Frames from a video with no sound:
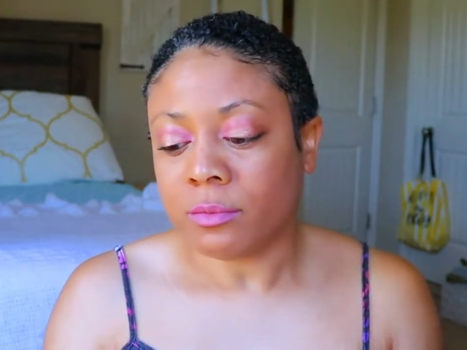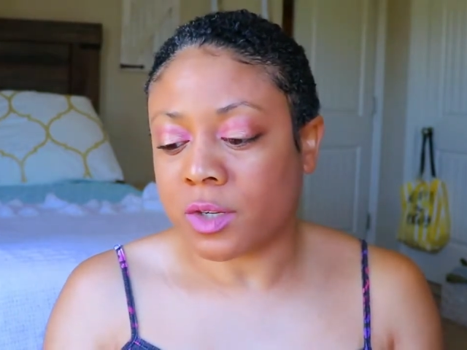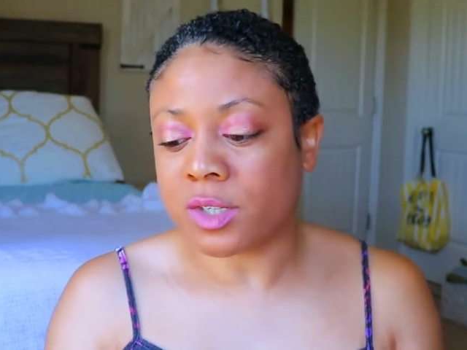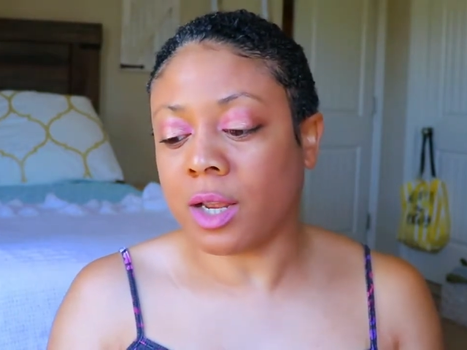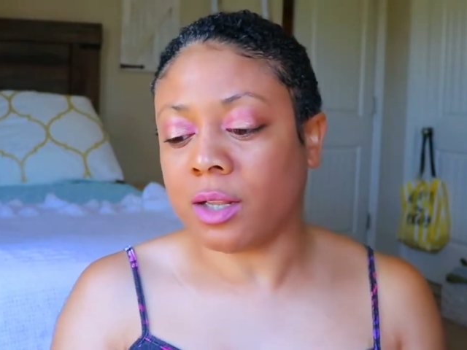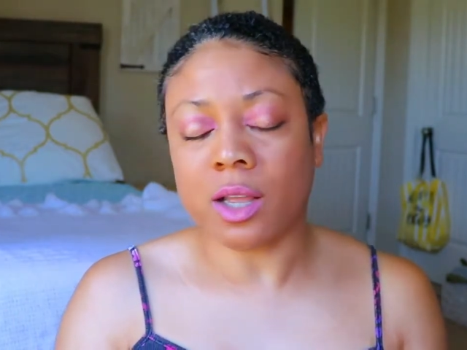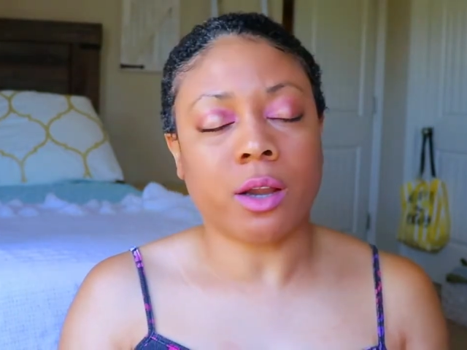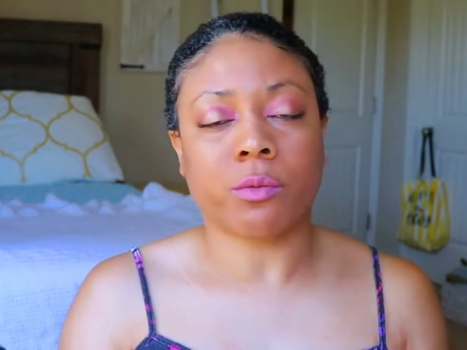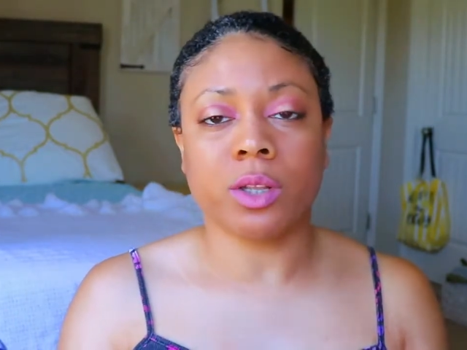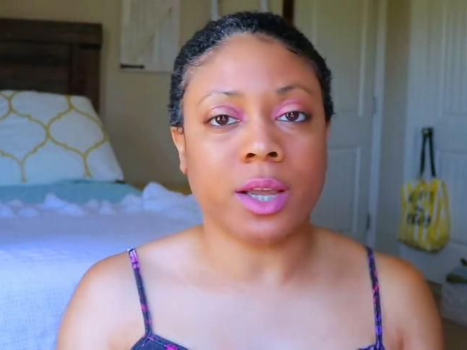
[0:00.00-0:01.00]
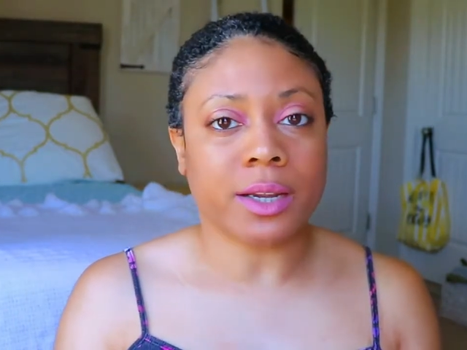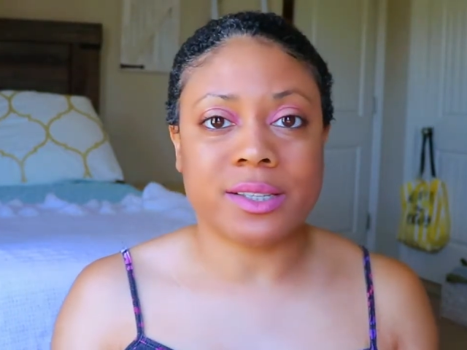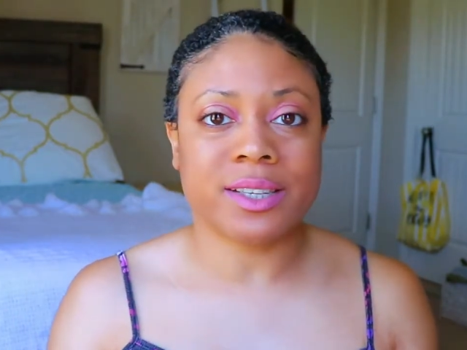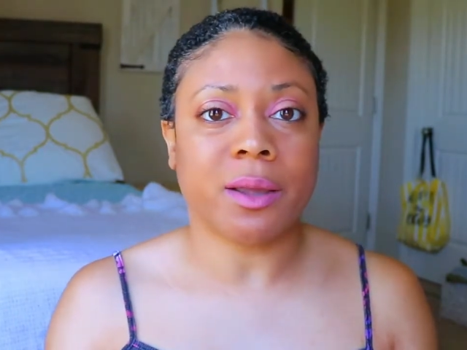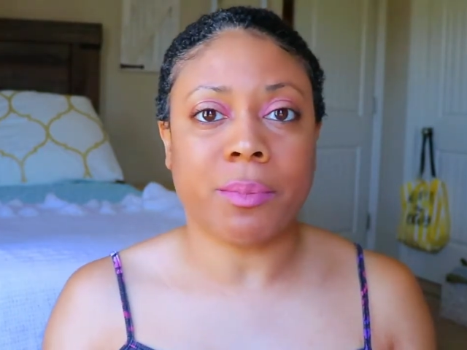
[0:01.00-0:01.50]
there's not a lot really I can
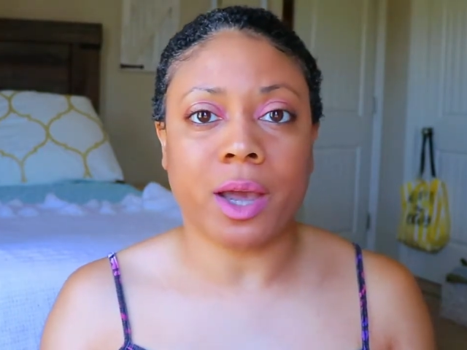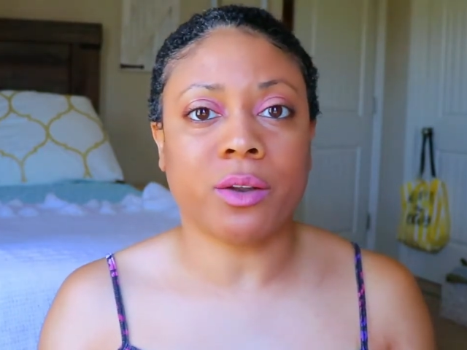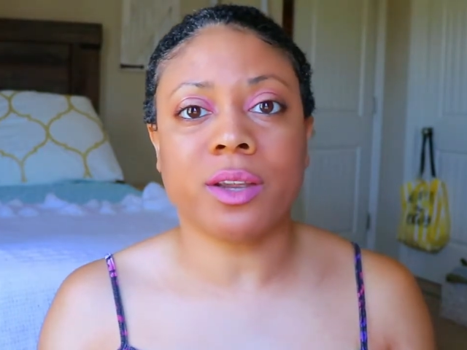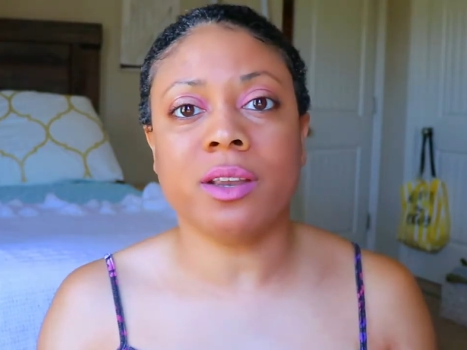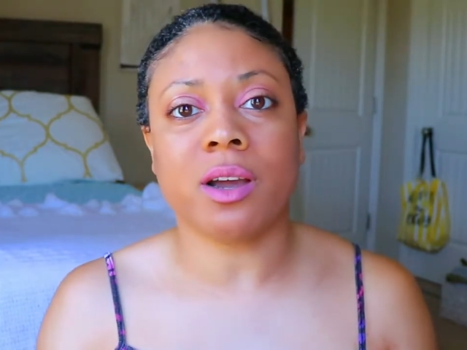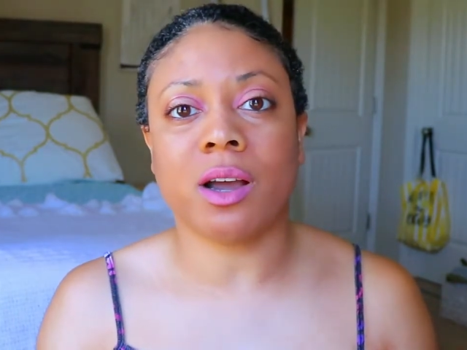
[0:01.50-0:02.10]
say about it.